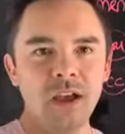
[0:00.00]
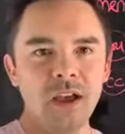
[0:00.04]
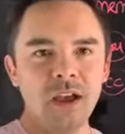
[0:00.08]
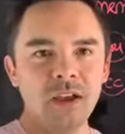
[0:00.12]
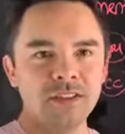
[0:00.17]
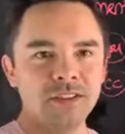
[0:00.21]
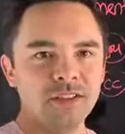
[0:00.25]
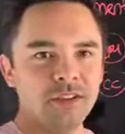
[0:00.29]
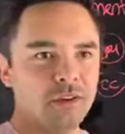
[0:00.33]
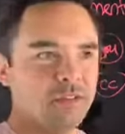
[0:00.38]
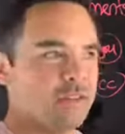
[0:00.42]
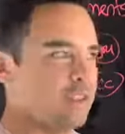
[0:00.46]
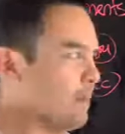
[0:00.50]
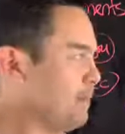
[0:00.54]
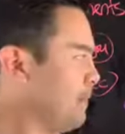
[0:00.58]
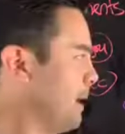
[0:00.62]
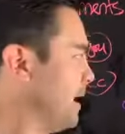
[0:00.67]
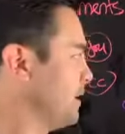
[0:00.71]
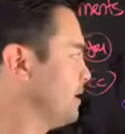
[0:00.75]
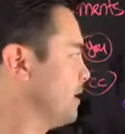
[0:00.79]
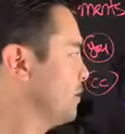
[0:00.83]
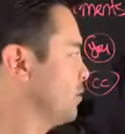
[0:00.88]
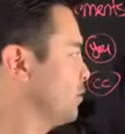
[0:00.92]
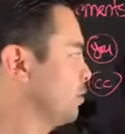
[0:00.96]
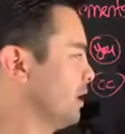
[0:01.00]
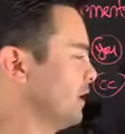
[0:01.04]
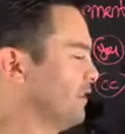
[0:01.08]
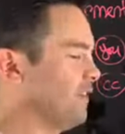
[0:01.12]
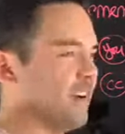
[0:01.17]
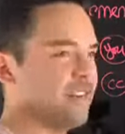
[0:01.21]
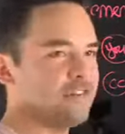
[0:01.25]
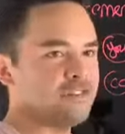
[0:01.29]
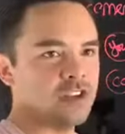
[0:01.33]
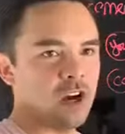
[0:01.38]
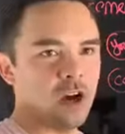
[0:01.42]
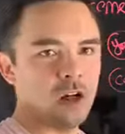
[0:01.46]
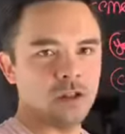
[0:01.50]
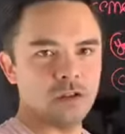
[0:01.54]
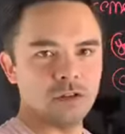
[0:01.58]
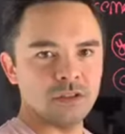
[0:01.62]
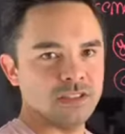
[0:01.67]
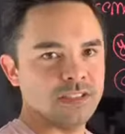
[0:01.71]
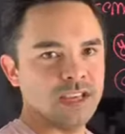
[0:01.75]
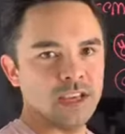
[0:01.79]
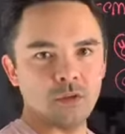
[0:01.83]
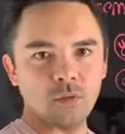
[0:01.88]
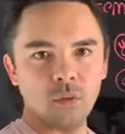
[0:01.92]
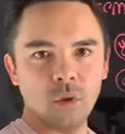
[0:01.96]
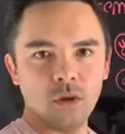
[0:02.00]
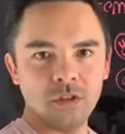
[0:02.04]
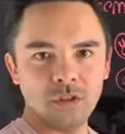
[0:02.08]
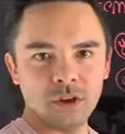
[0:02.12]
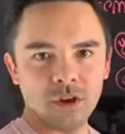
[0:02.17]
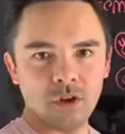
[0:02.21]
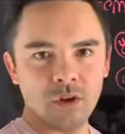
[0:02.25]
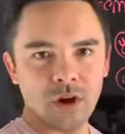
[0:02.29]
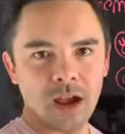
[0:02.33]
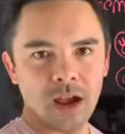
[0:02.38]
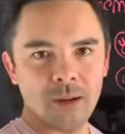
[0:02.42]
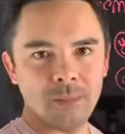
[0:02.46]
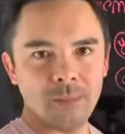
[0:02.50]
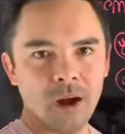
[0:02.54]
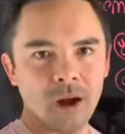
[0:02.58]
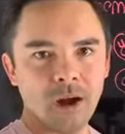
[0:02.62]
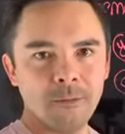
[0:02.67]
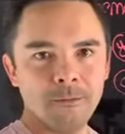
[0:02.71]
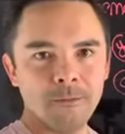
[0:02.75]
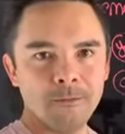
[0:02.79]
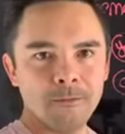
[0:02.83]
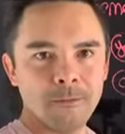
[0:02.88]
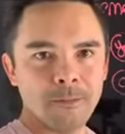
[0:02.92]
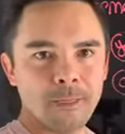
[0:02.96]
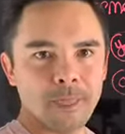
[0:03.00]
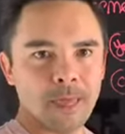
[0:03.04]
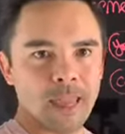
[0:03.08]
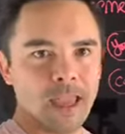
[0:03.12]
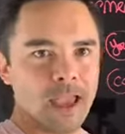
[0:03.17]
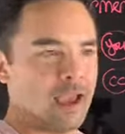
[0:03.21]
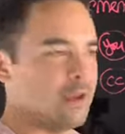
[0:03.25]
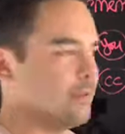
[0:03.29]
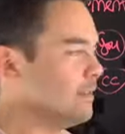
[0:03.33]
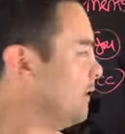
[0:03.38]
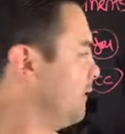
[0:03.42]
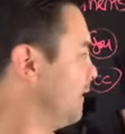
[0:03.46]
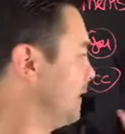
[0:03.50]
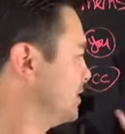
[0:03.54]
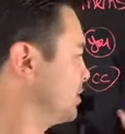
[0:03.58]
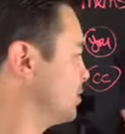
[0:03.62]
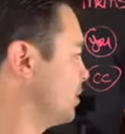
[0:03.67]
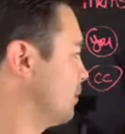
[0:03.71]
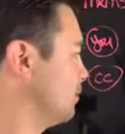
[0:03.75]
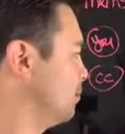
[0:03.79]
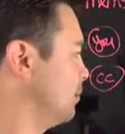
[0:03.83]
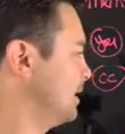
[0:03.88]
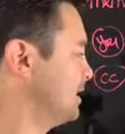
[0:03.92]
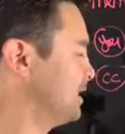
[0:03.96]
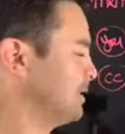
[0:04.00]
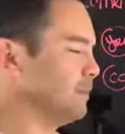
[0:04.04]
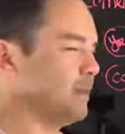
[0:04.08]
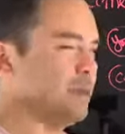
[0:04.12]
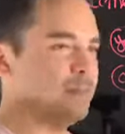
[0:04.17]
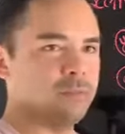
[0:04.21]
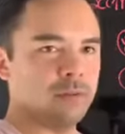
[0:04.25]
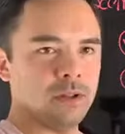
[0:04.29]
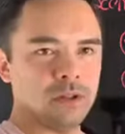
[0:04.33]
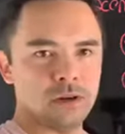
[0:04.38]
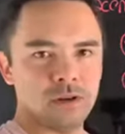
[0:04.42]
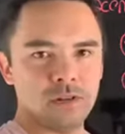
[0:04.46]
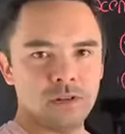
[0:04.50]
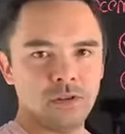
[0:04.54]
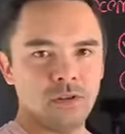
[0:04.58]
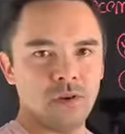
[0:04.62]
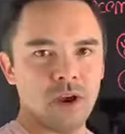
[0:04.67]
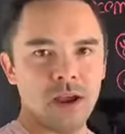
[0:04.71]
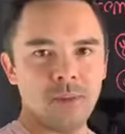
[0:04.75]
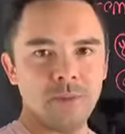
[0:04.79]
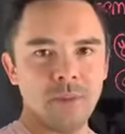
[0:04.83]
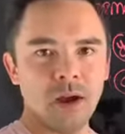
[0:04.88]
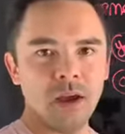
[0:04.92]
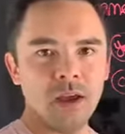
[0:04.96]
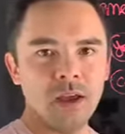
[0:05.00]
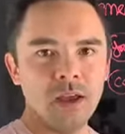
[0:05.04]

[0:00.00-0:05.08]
So they pay the $35, they enroll their grandma, and then they start placing people under the grandma.